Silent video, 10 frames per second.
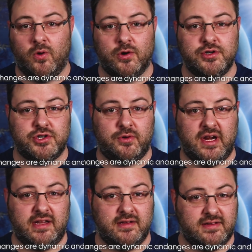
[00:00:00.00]
or
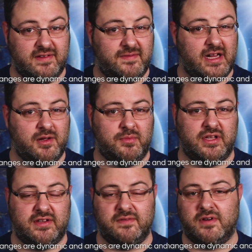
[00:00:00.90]
during
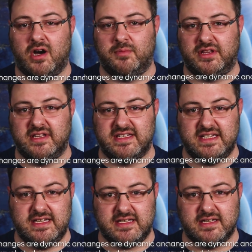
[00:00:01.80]
development of common
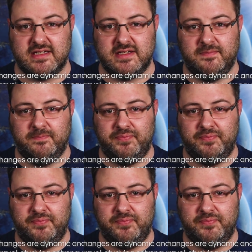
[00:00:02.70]
diseases.